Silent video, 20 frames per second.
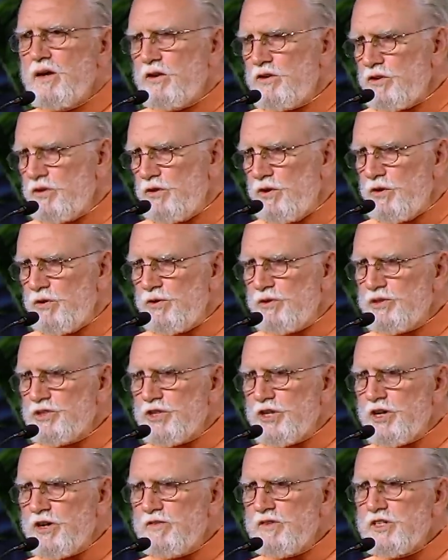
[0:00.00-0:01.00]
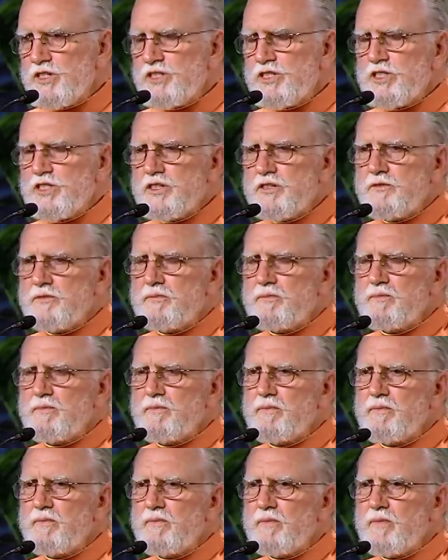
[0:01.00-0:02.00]
to service,
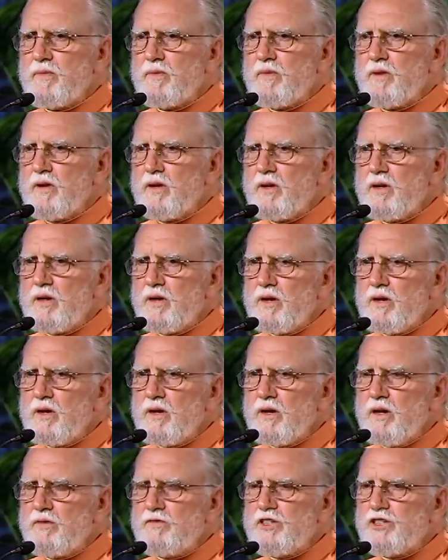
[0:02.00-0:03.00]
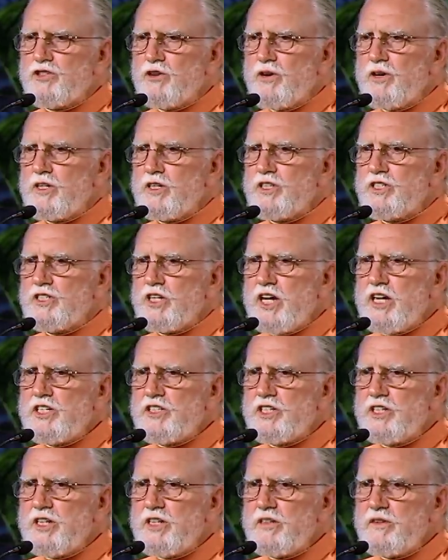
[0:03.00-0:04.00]
of his
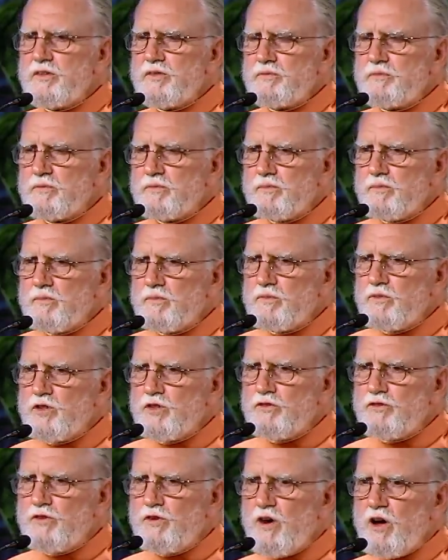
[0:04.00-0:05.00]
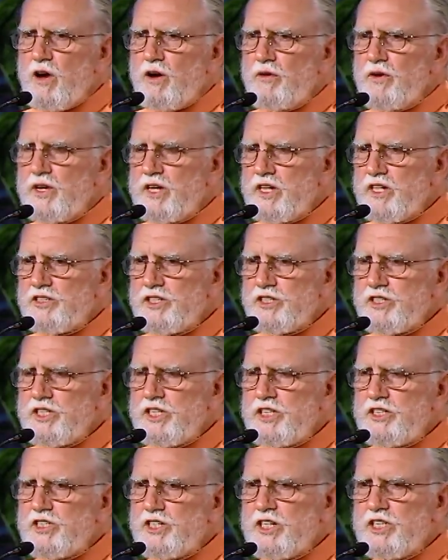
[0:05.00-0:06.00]
organization to following his
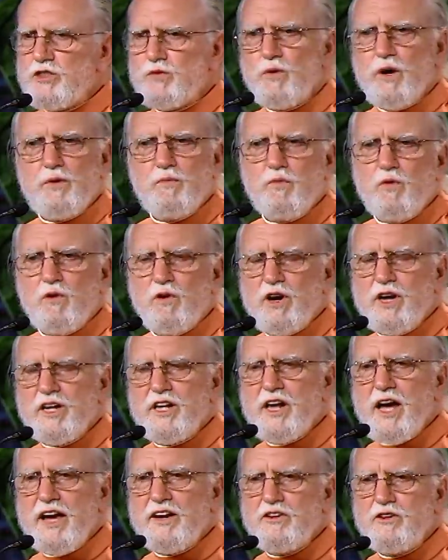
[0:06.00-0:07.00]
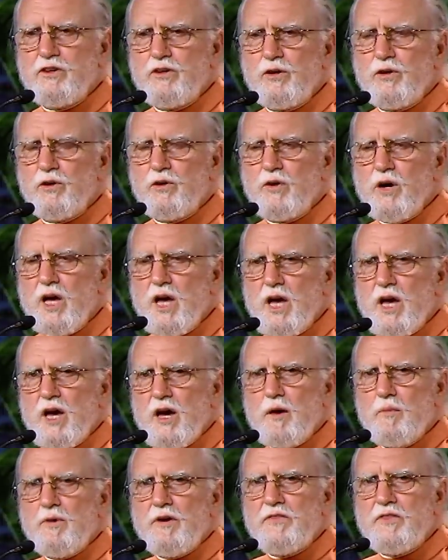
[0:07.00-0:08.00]
teachings. What more can I do?
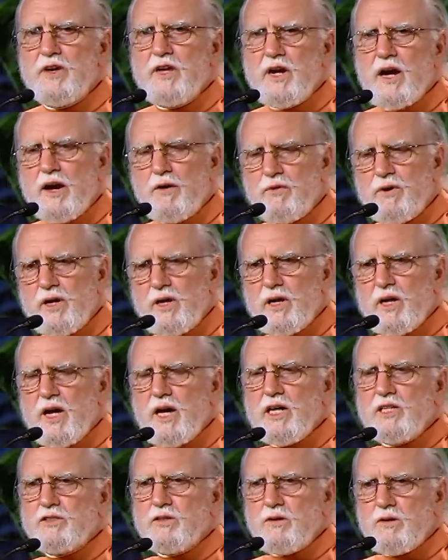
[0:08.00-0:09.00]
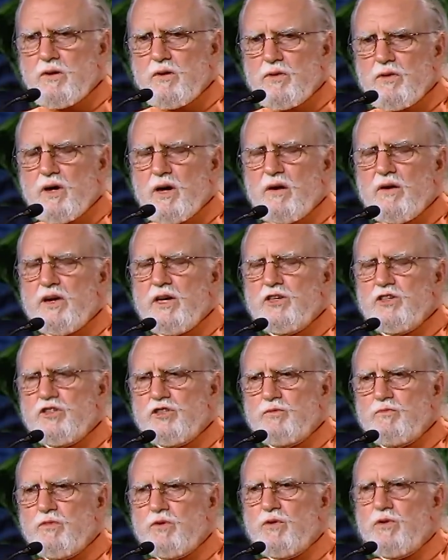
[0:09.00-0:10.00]
But then I realized, oh, there
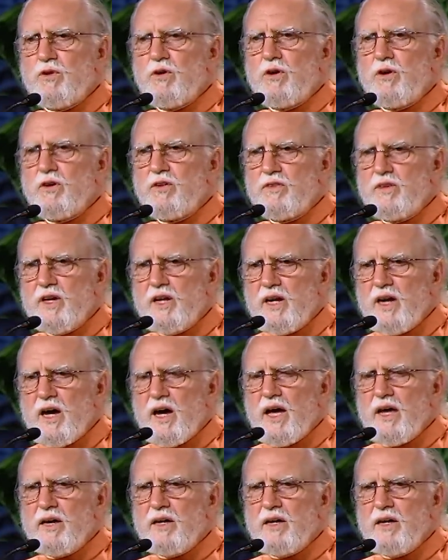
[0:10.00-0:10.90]
is more that I